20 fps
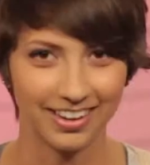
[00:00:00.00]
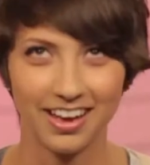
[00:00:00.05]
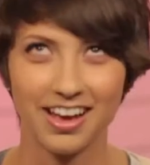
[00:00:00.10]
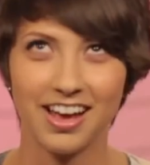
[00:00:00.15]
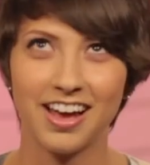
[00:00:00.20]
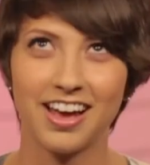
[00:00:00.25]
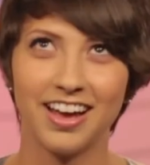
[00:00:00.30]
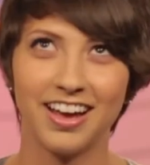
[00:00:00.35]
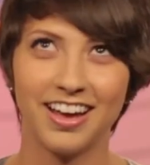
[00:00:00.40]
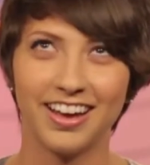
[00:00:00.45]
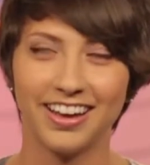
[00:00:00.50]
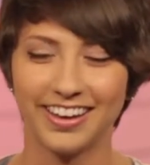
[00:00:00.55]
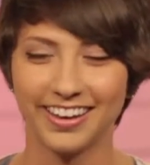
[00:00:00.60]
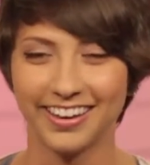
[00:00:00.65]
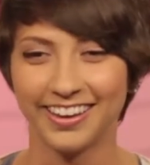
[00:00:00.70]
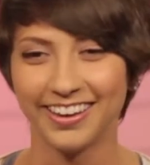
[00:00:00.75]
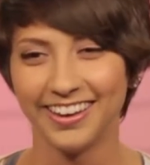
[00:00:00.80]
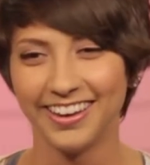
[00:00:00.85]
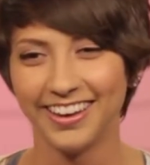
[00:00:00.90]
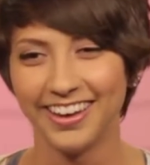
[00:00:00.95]

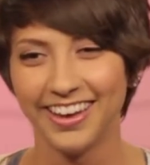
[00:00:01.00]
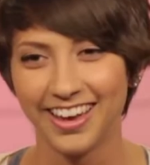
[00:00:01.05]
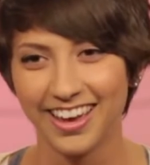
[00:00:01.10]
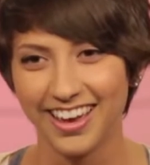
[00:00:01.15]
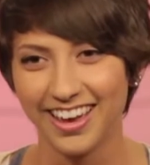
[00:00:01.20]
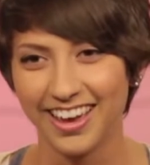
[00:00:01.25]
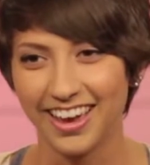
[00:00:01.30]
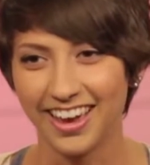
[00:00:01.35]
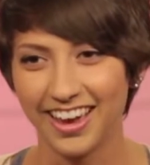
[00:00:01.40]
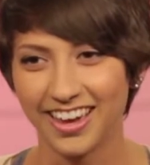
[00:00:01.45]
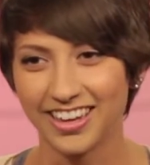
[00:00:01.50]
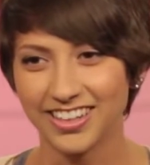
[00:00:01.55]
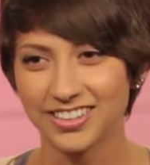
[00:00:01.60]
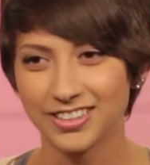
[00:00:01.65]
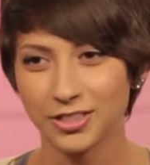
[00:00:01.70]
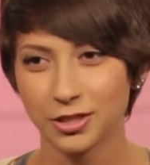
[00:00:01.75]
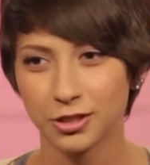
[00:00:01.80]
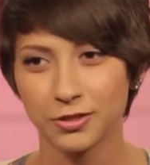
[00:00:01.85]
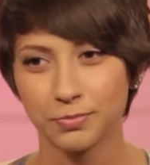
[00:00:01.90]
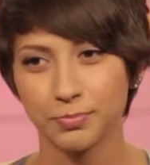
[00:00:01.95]
Ugh.
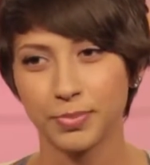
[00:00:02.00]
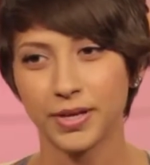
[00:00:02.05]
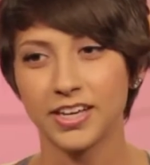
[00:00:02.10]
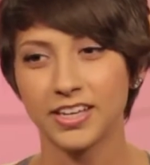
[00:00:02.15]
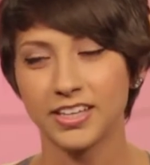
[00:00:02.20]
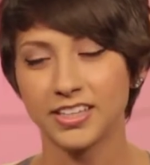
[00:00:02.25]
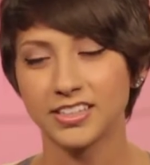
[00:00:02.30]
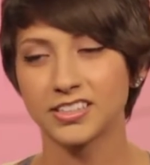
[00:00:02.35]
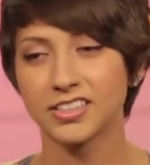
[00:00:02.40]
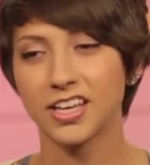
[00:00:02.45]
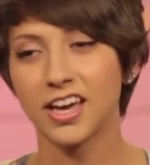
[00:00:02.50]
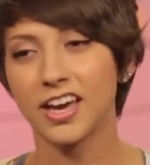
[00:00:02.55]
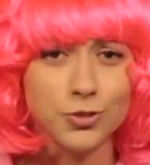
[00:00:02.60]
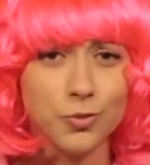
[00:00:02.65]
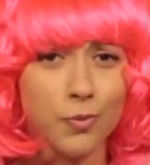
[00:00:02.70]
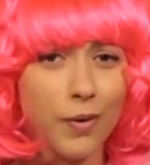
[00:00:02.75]
And Pinky's like,